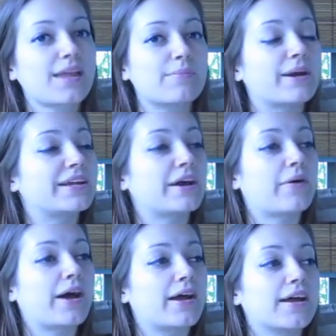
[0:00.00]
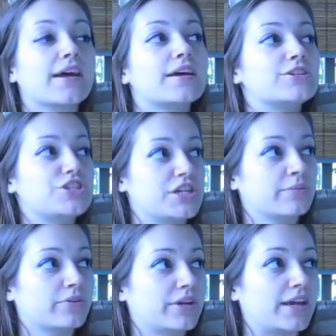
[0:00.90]
But you know what?
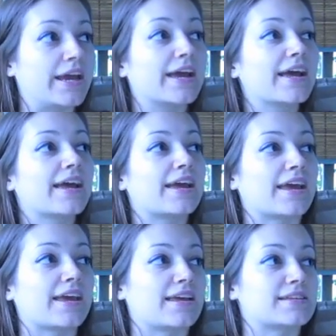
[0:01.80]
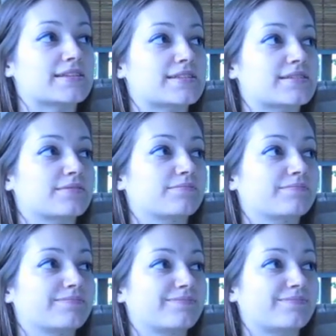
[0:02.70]
Gina Marie is
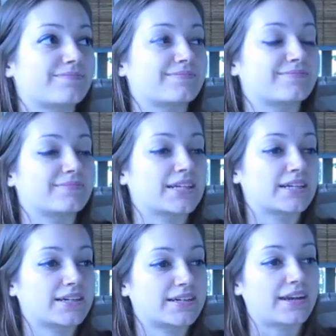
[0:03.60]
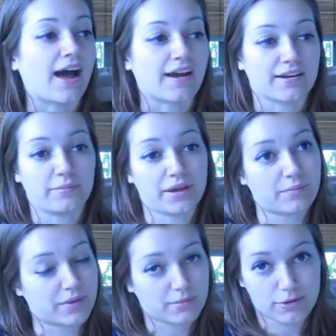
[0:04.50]
not gonna make
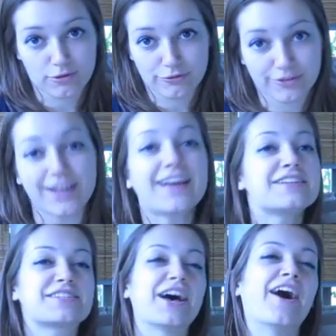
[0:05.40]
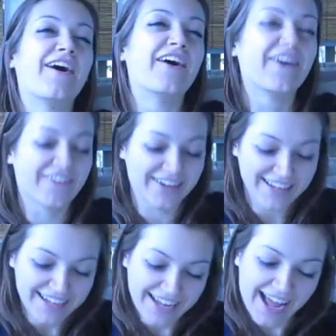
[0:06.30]
a big move. So
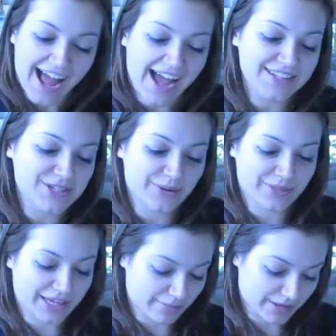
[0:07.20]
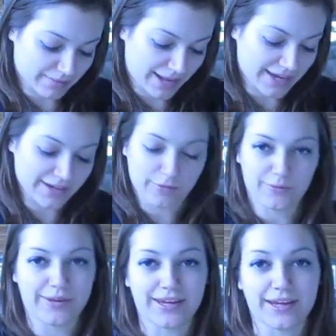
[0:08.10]
I don't think McManda
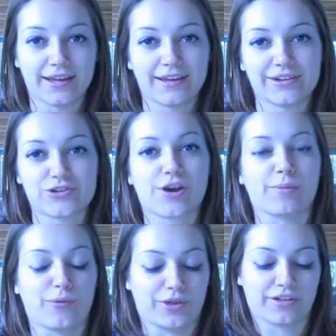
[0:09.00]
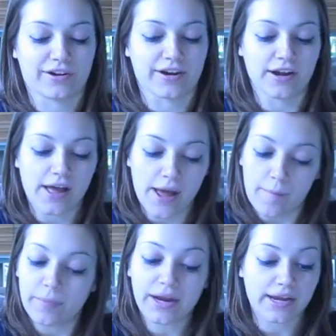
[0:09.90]
will be in trouble with her.
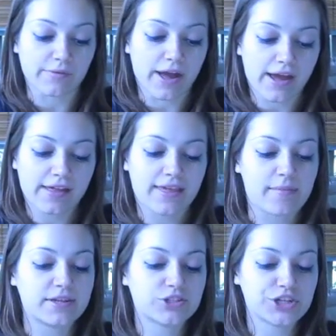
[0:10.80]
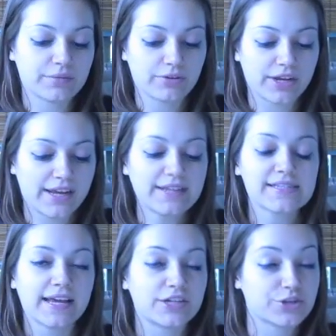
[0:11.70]
But anyway, that means Gina Marie
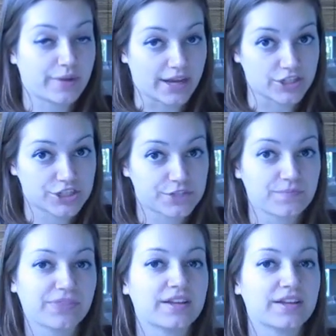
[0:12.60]
is the HOH.